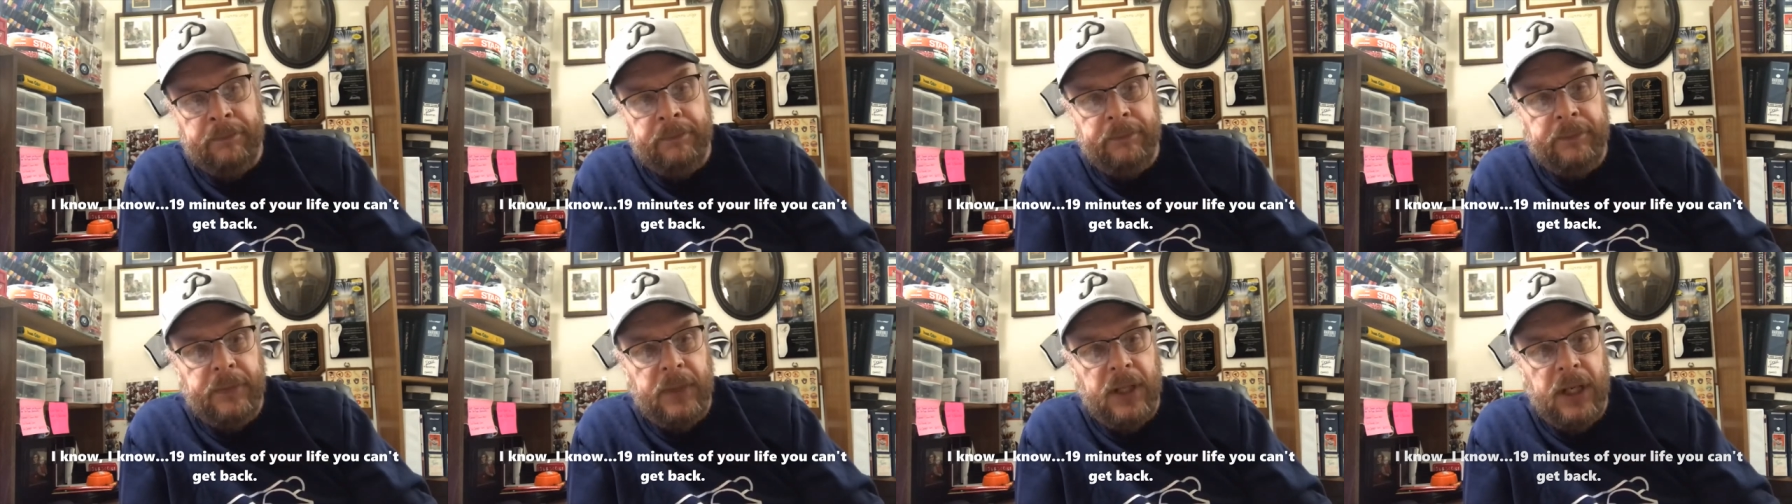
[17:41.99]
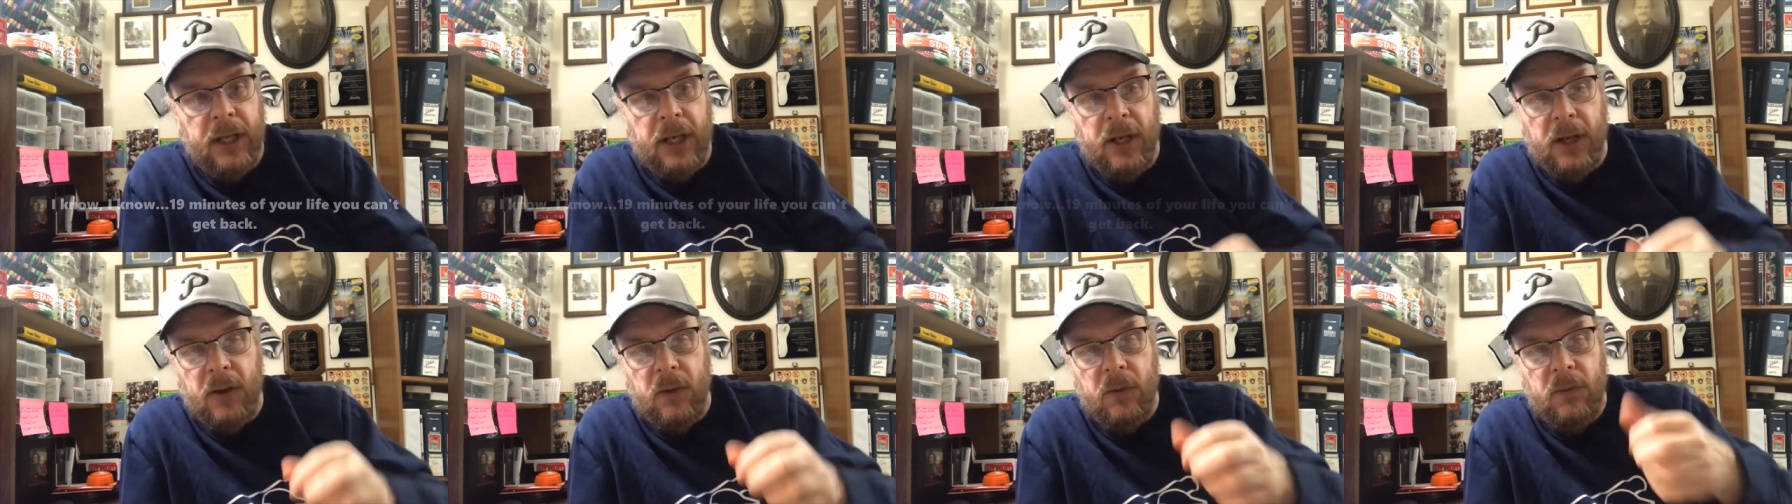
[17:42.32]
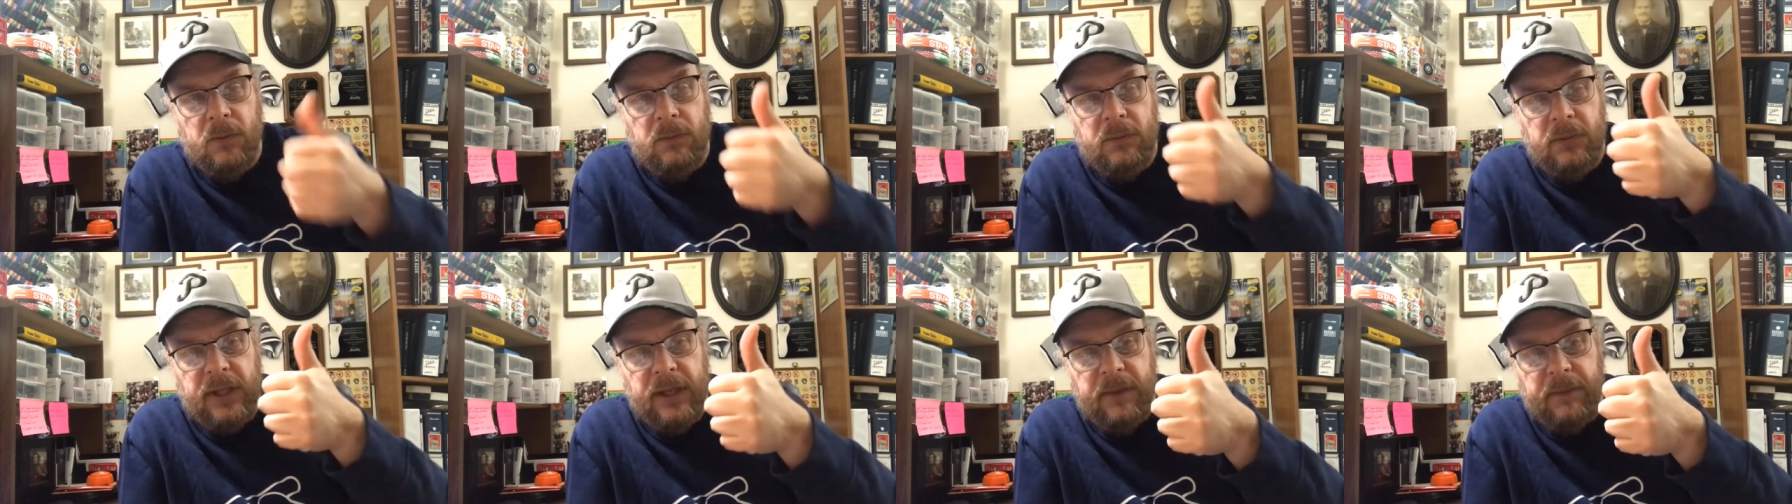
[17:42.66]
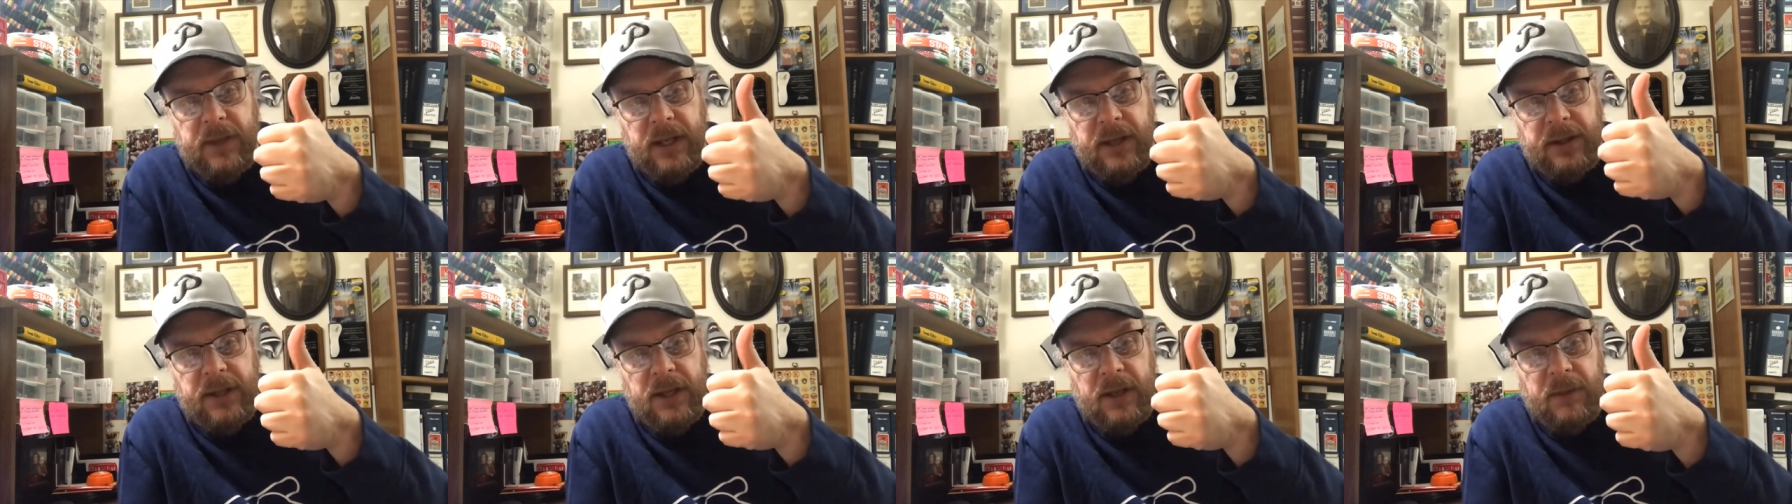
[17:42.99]
you know, give me a
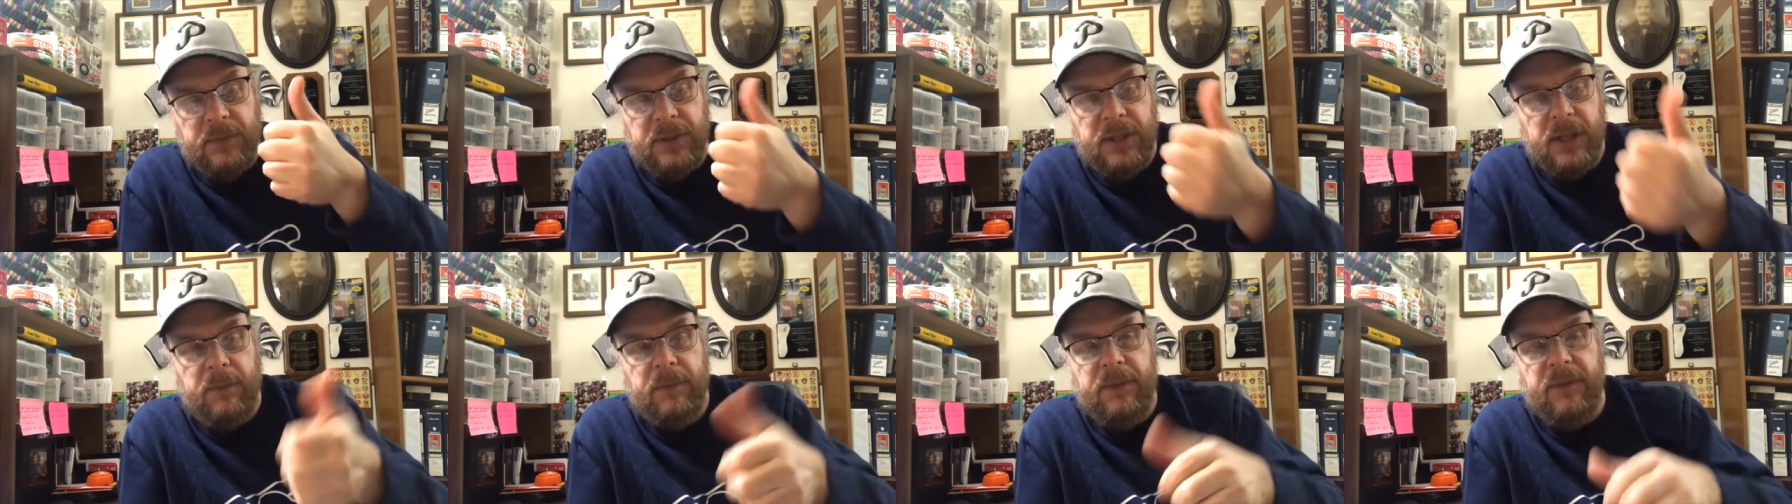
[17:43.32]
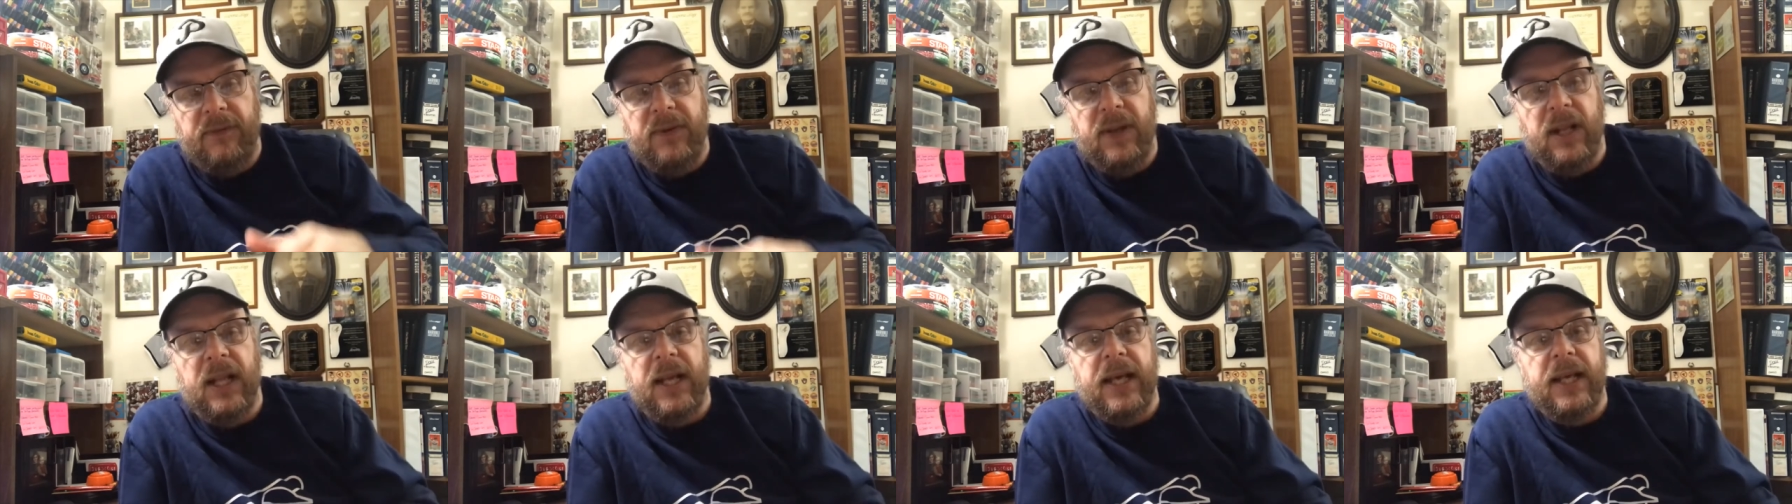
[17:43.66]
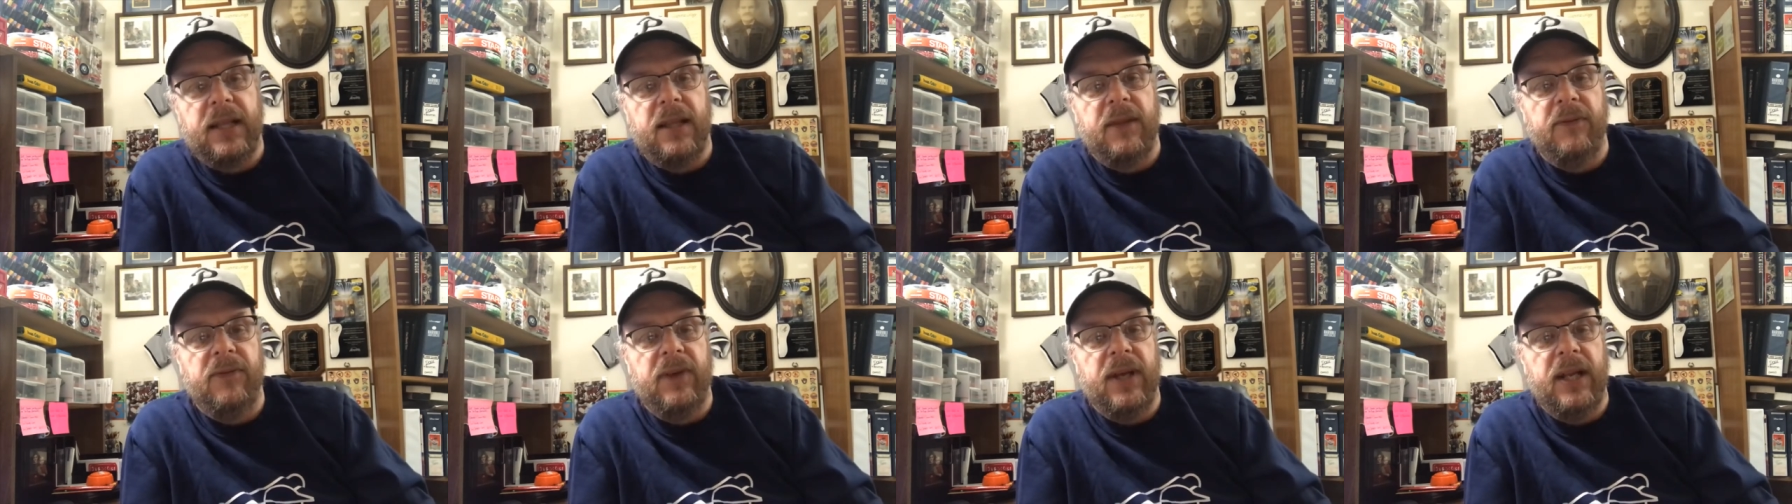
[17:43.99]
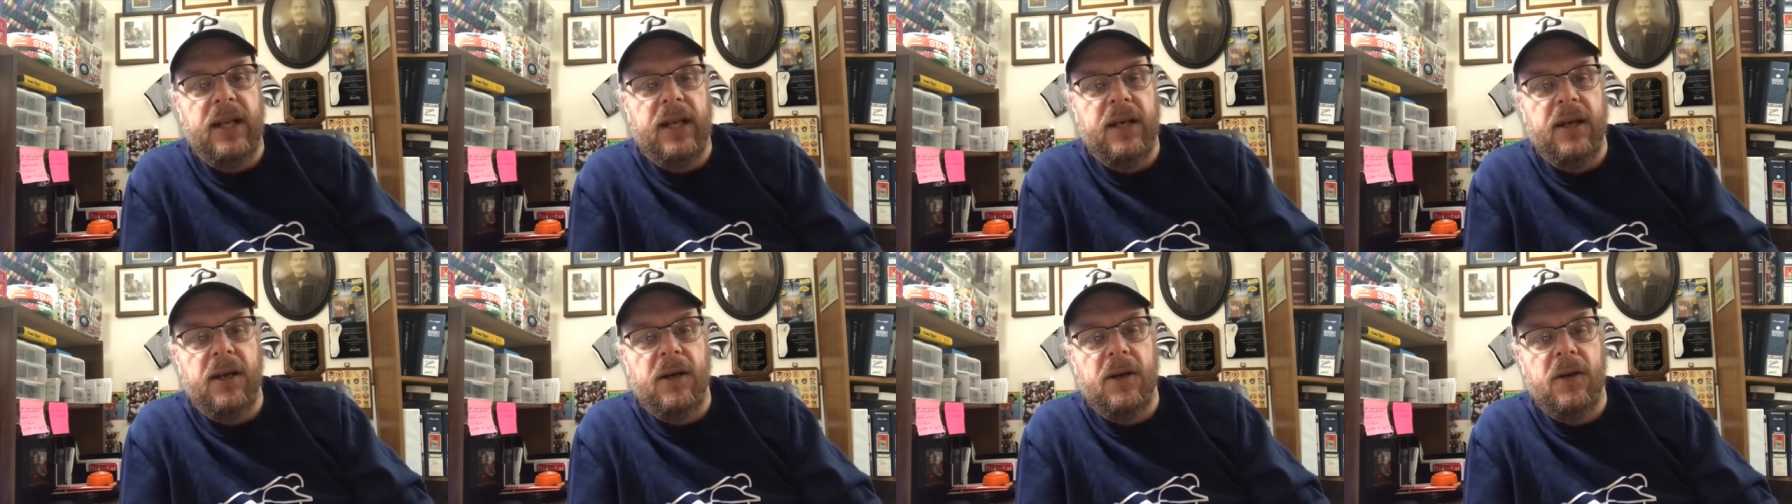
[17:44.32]
thumbs up if you like the
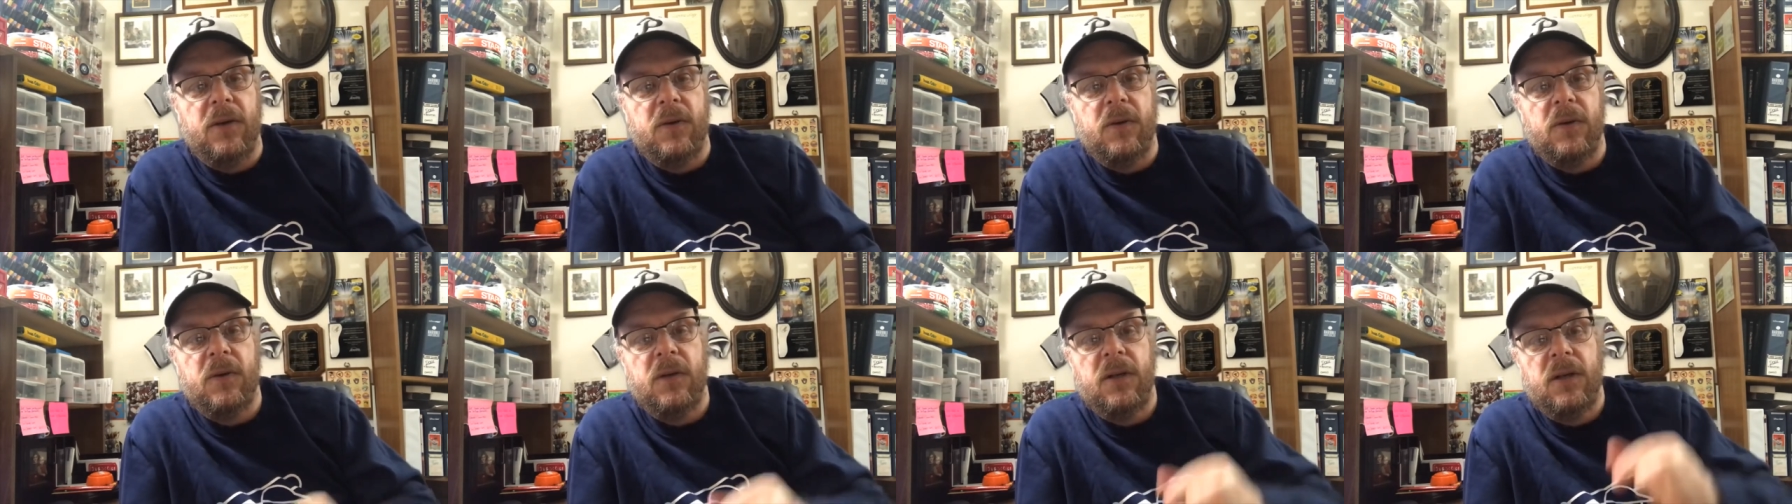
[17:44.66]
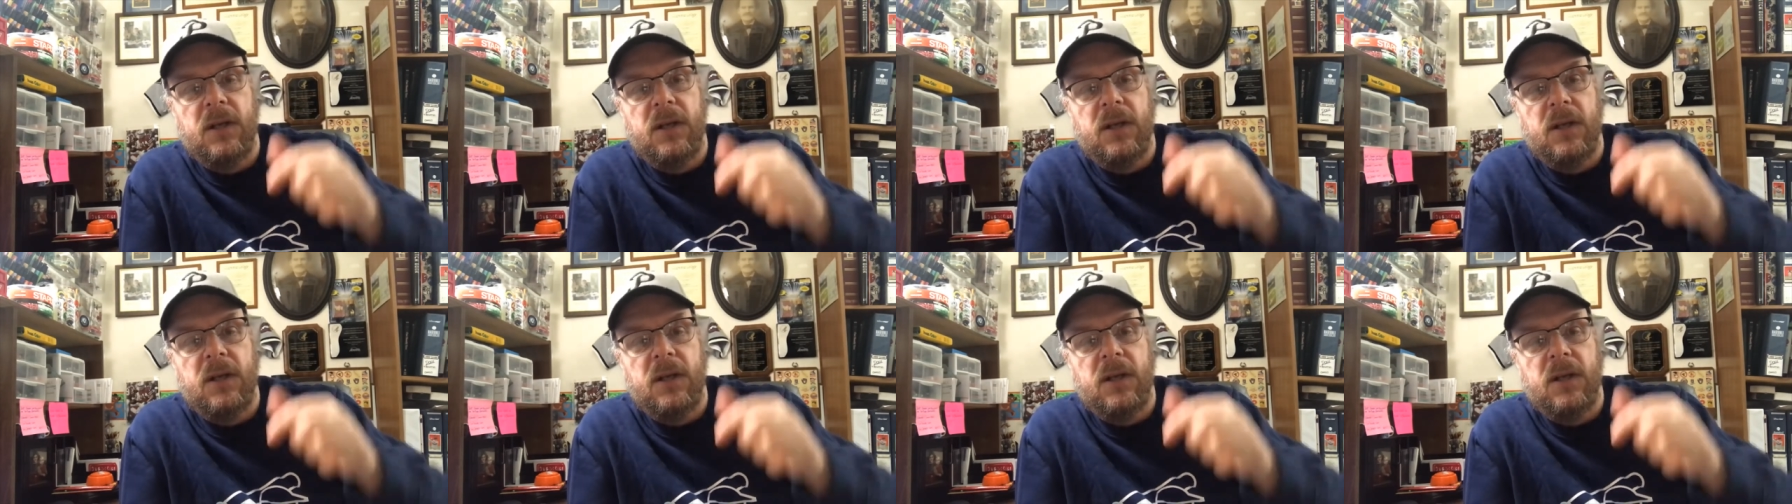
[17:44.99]
video.